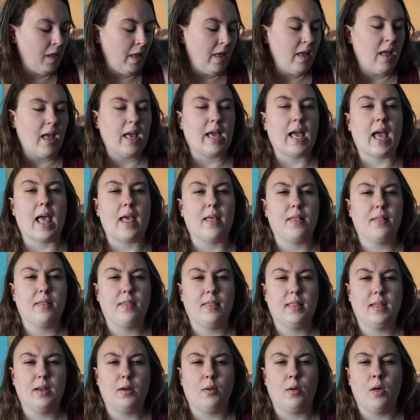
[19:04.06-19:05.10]
I got
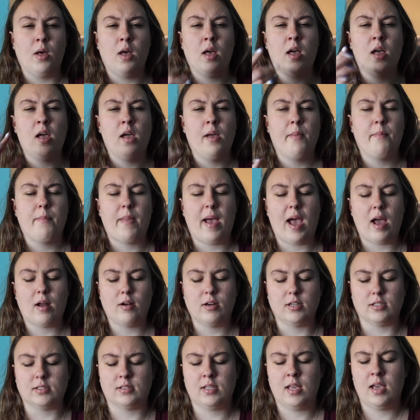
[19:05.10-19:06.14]
little
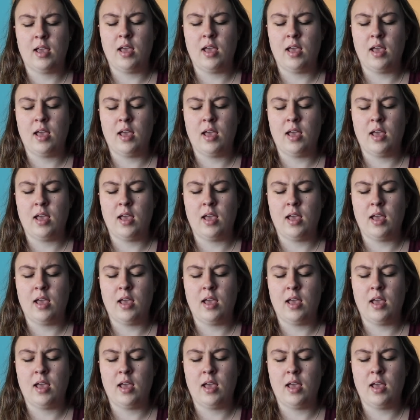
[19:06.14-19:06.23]
powders.